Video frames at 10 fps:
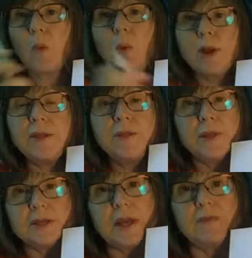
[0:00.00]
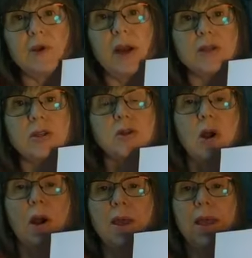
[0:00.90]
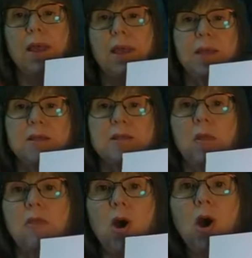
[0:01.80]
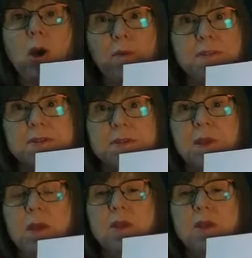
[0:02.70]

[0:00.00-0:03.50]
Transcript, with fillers: One of the things I forgot to draw is the hoofs.